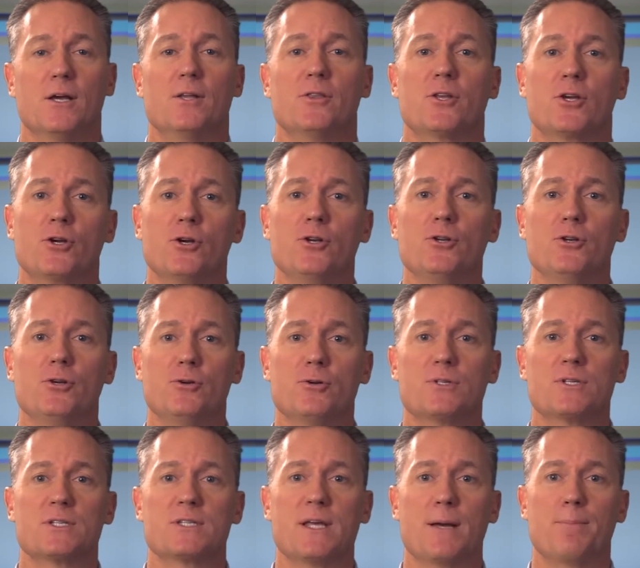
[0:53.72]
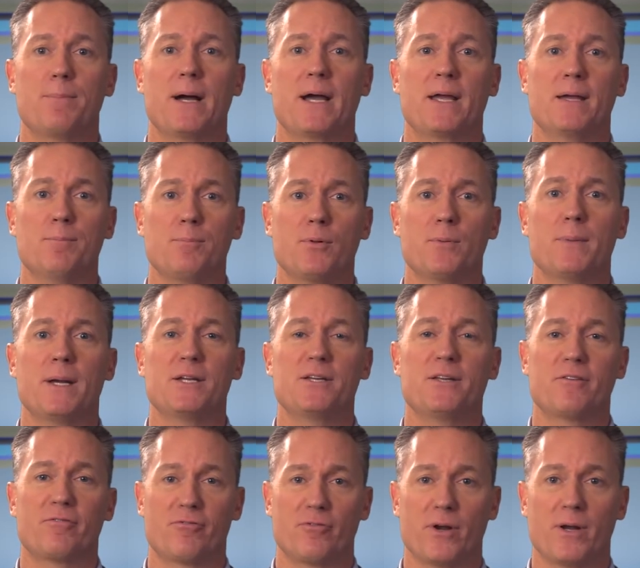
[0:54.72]
The good news is that by
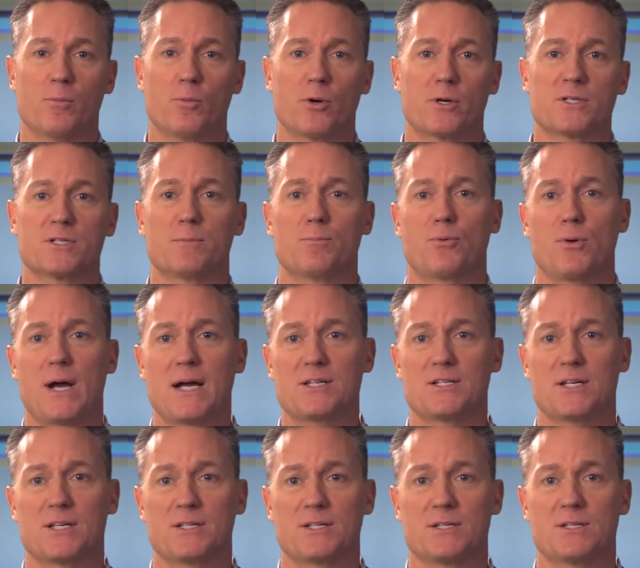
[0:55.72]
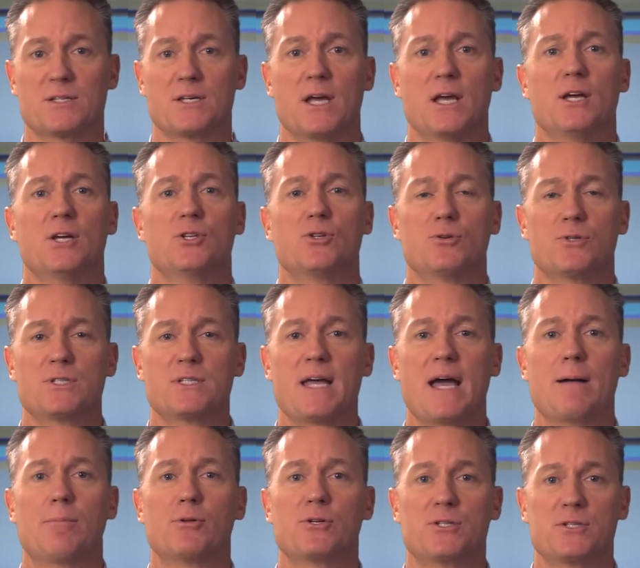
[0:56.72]
implementing frameworks and processes to
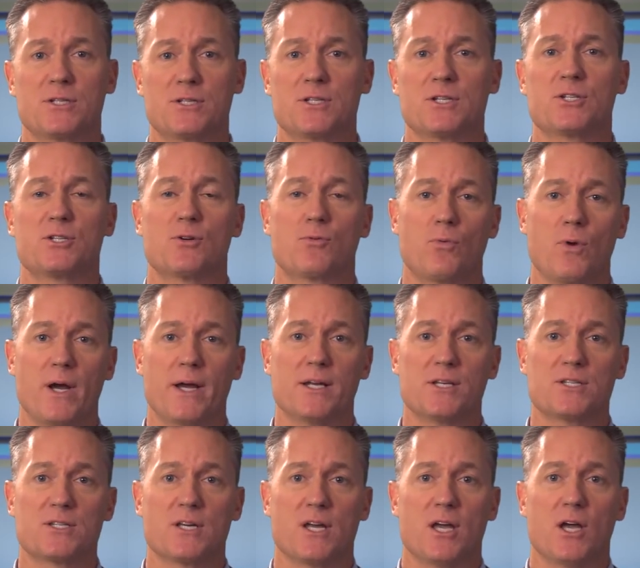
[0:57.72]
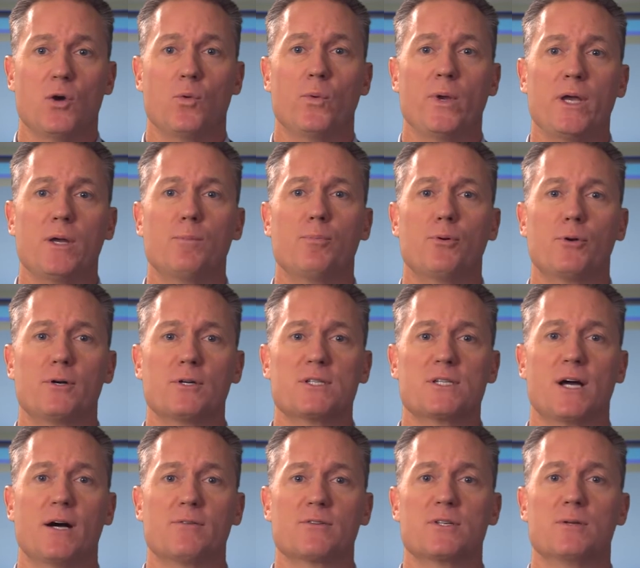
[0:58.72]
establish decision rights, we can put
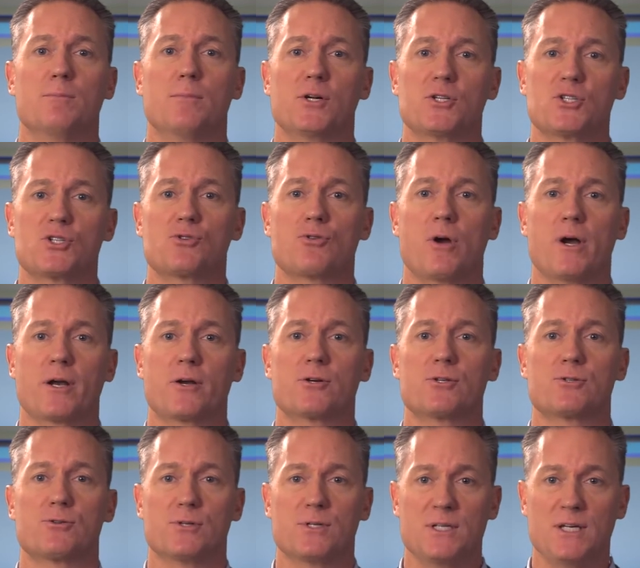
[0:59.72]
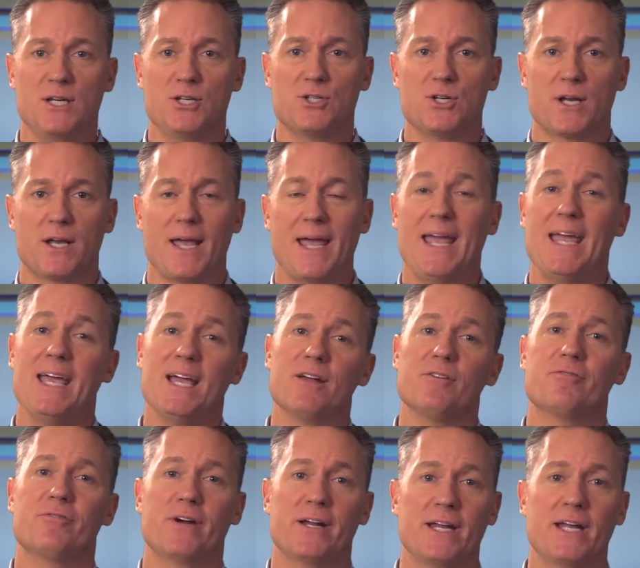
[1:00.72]
ourselves in much stronger strategic
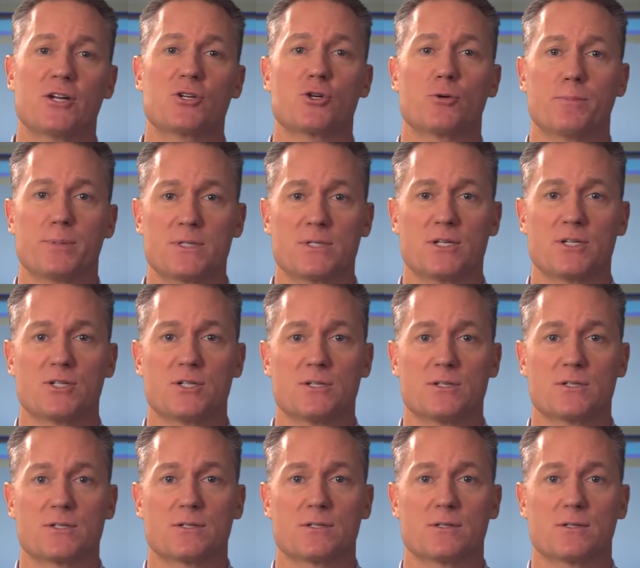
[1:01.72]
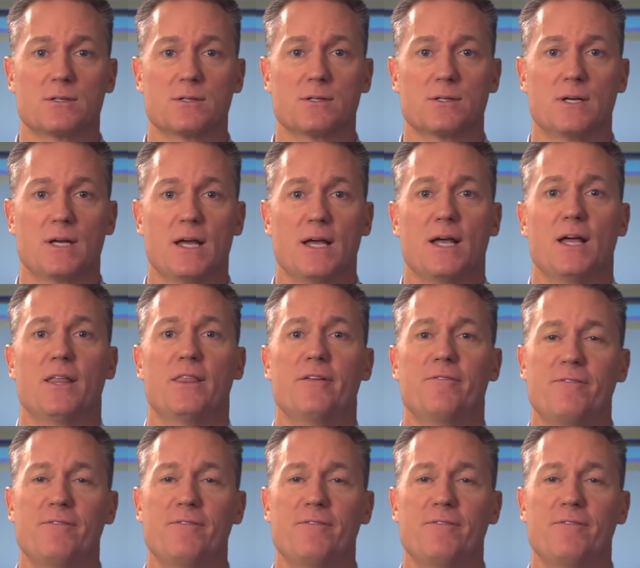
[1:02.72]
and financial positions. The